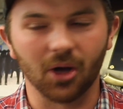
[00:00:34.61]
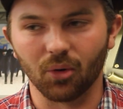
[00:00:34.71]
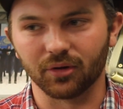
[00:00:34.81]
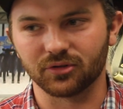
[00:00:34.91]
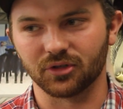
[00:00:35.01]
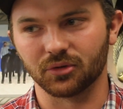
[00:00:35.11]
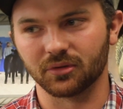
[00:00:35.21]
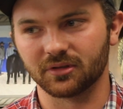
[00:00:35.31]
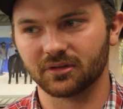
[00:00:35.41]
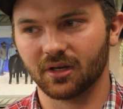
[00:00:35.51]
OSU
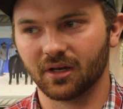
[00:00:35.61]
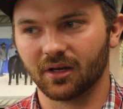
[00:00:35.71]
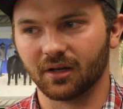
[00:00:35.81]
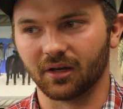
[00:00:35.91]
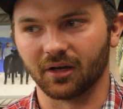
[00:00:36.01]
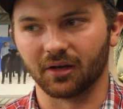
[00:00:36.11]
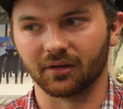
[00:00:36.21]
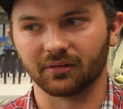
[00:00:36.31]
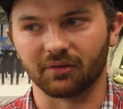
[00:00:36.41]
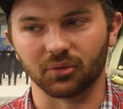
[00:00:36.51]
is
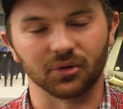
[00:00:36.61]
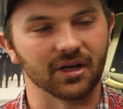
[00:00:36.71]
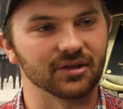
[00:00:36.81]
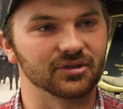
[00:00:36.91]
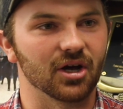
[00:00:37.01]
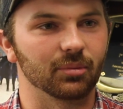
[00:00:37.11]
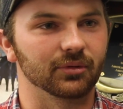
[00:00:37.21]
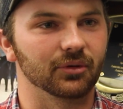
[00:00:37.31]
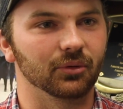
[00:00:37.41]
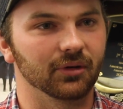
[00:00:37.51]
everyone has the
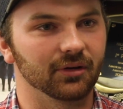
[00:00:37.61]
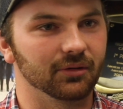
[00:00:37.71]
opportunity to